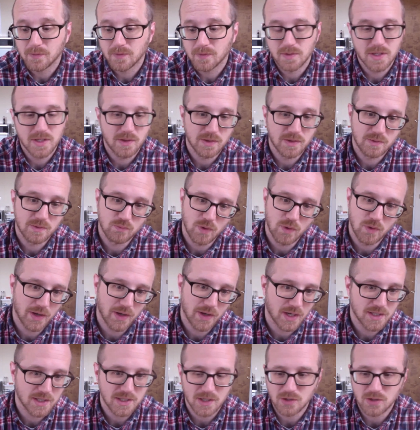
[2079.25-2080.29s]
and
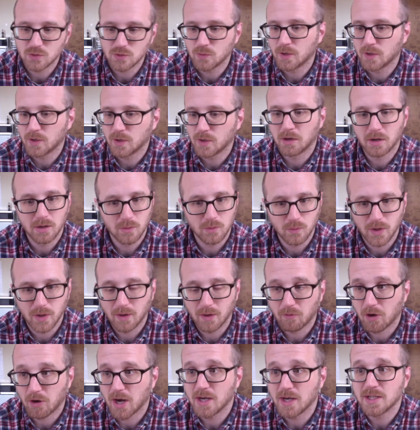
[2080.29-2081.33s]
whether it's on Twitter or
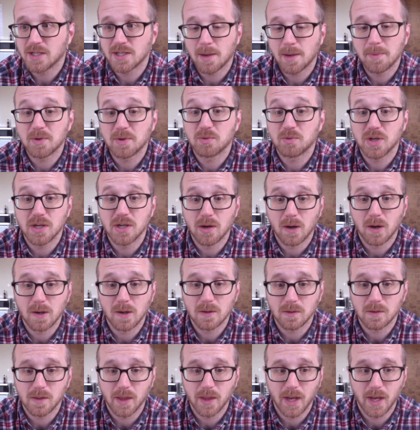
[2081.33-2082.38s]
whatever, anytime I read an
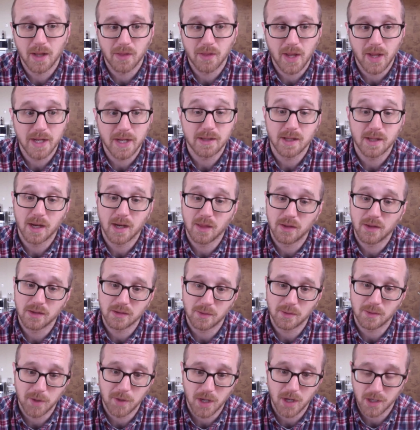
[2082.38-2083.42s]
article that I like that I think the
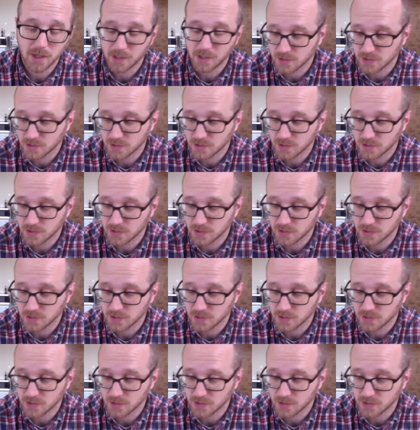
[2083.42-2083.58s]
blog is